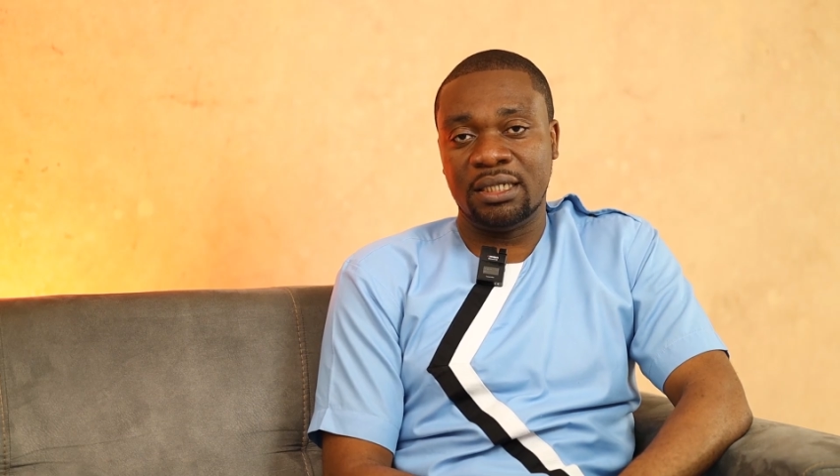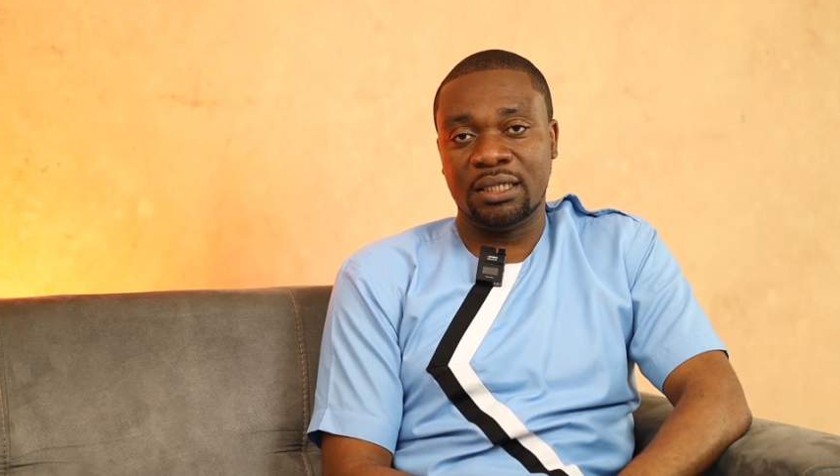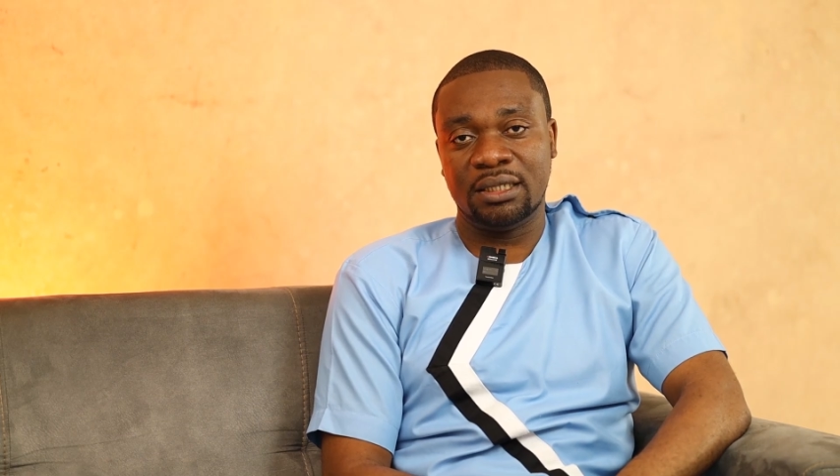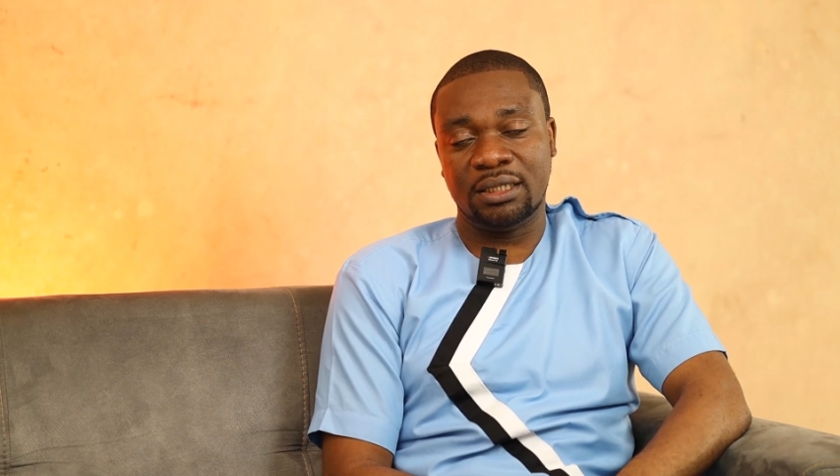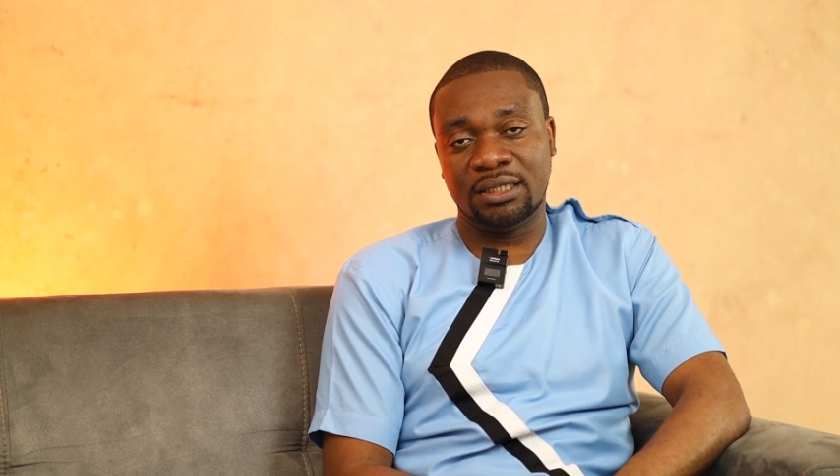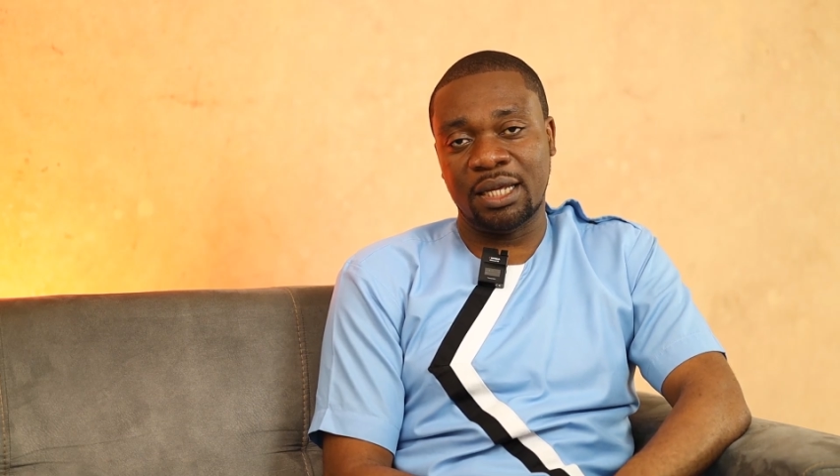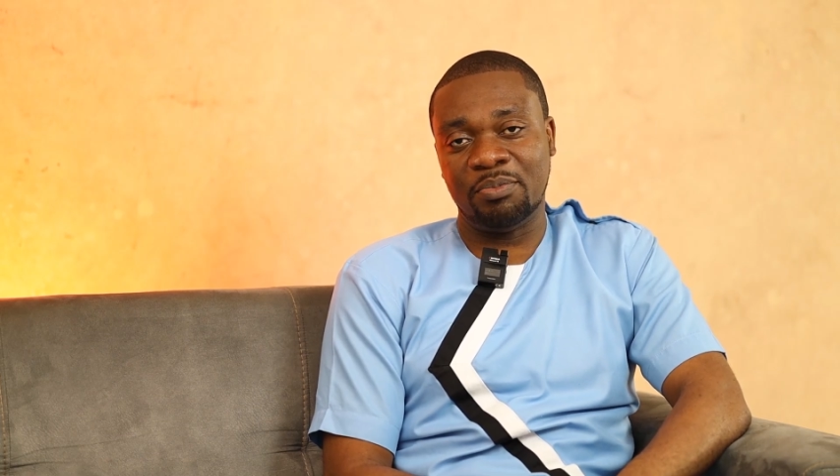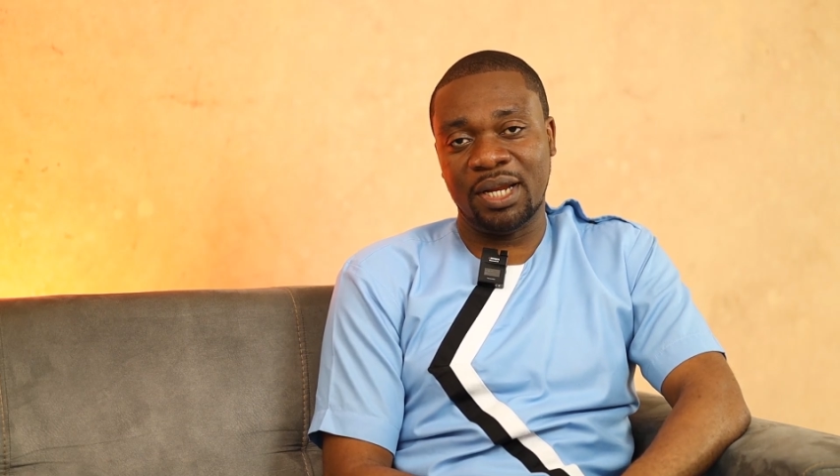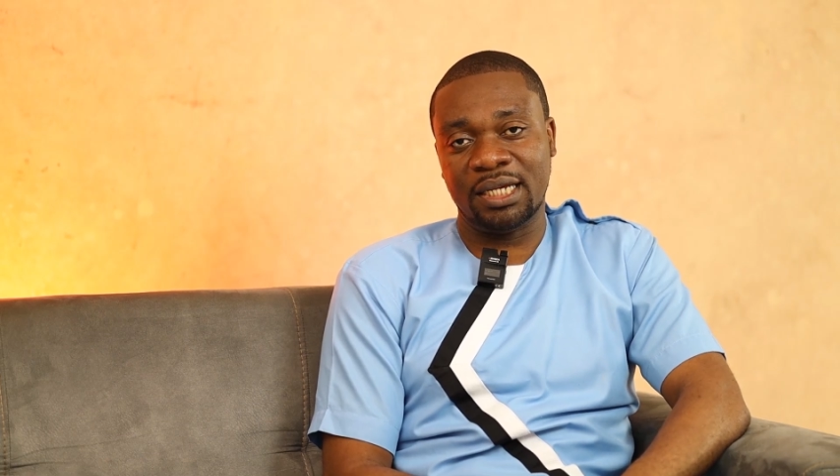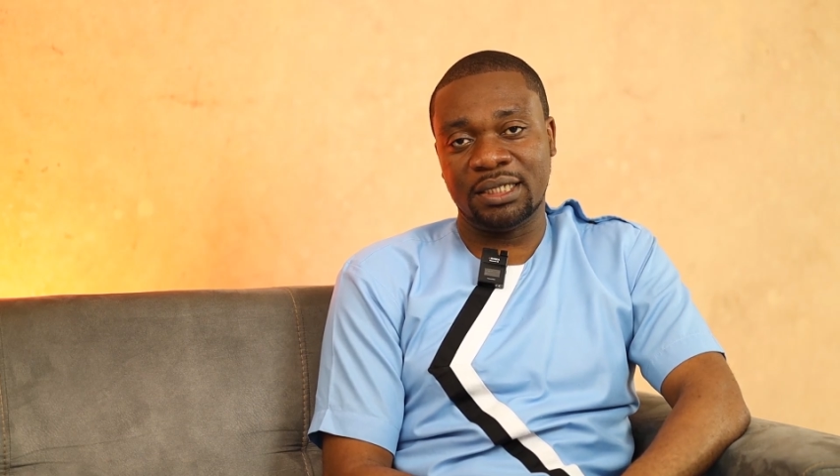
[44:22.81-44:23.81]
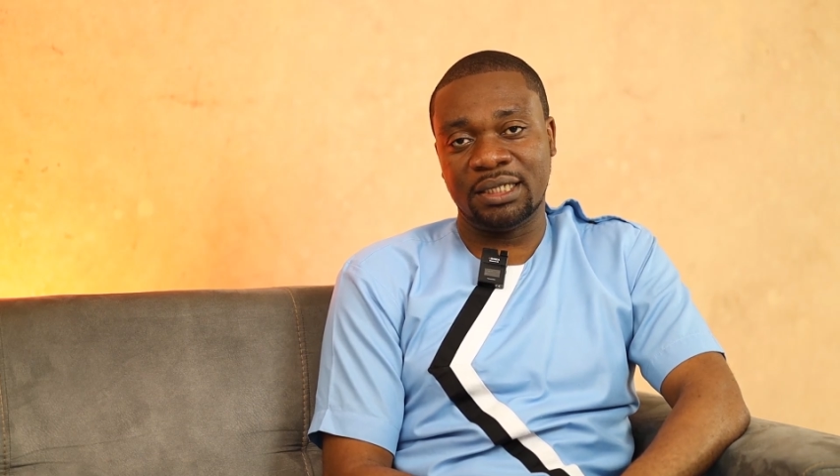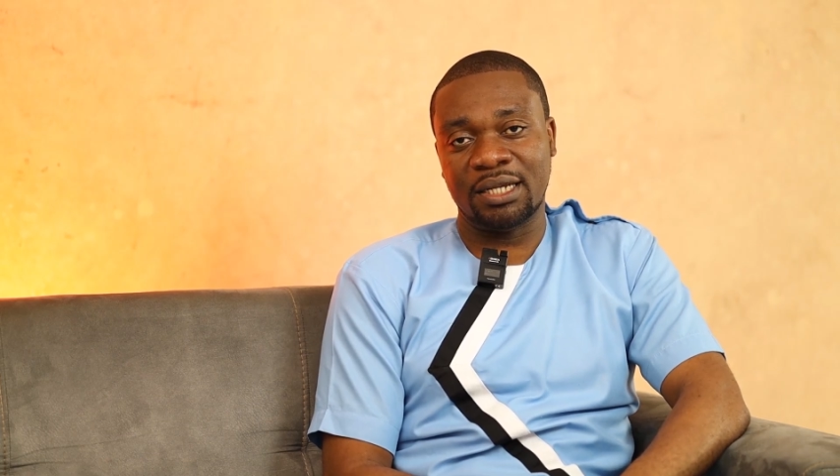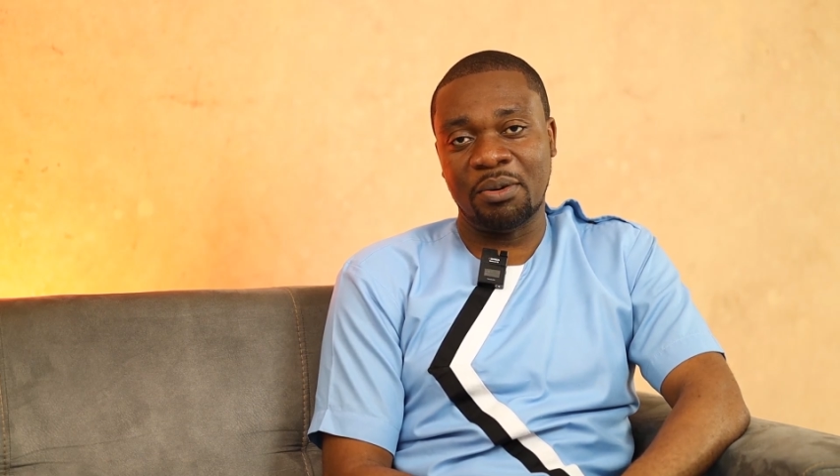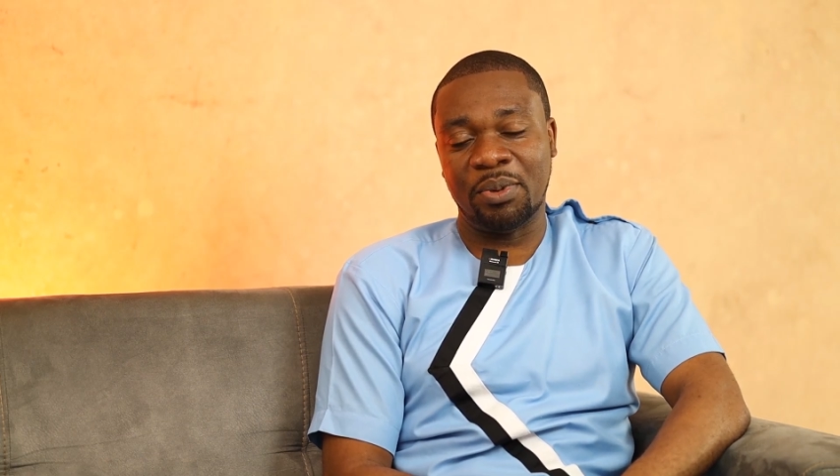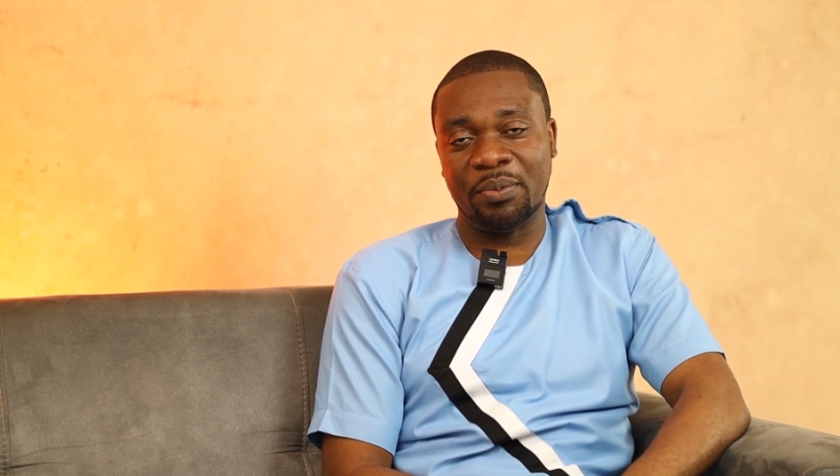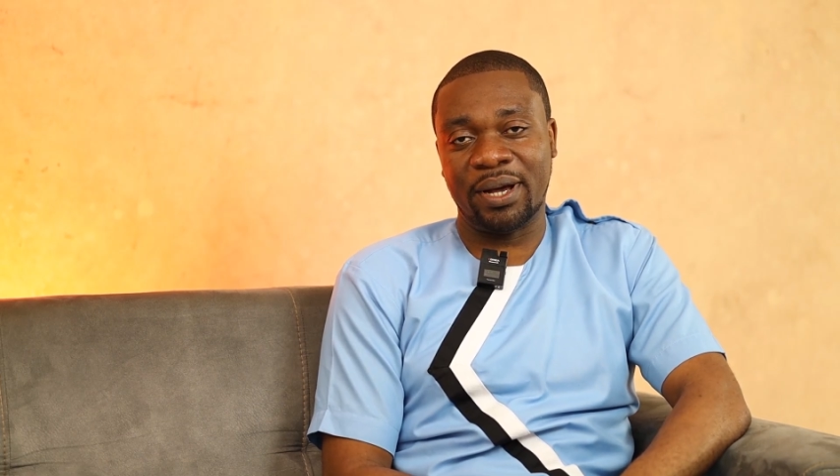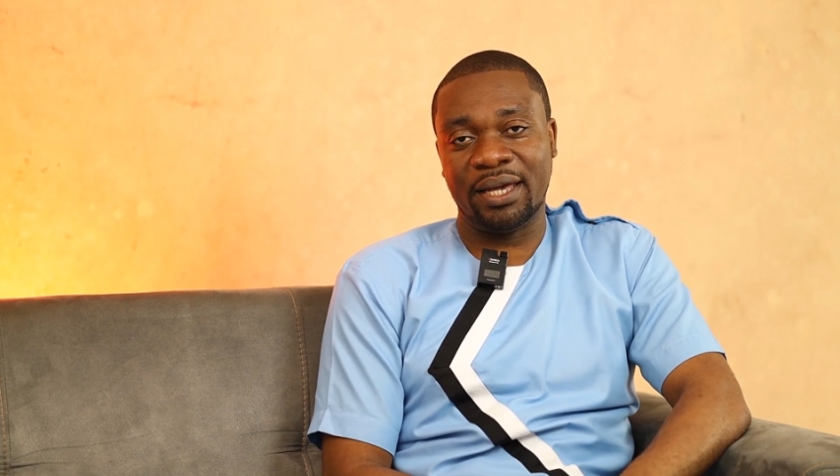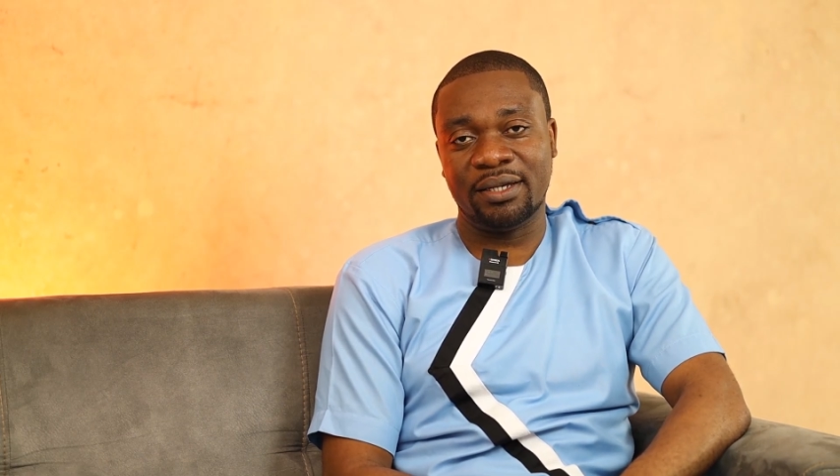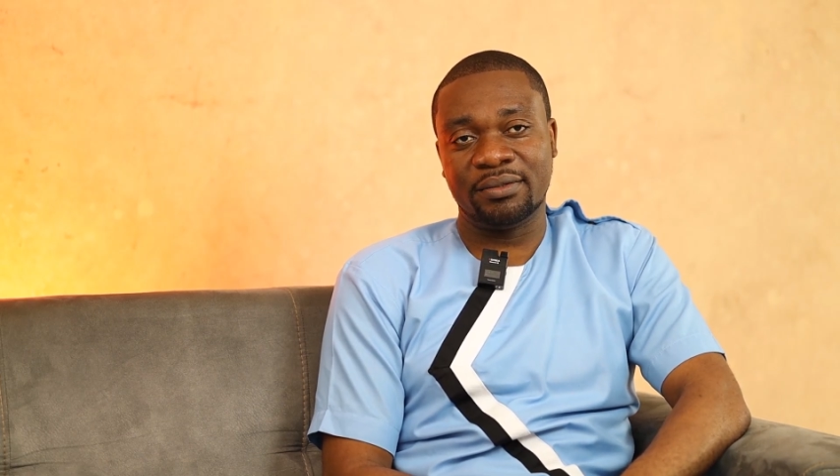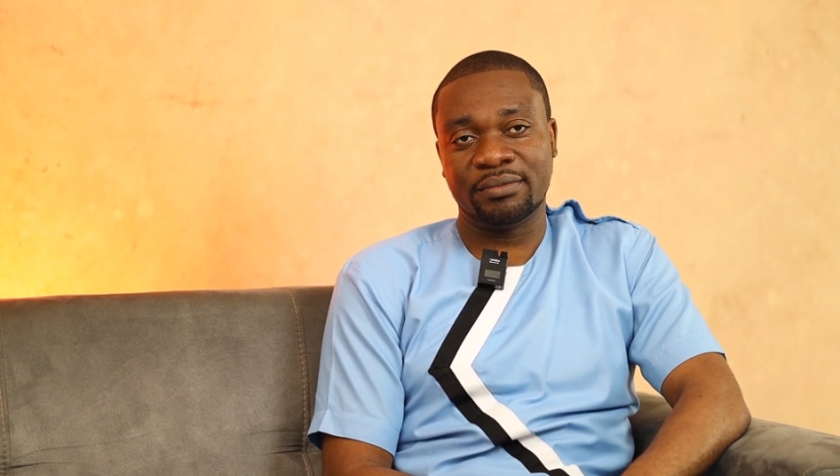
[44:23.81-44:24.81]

stay blessed. Bye bye.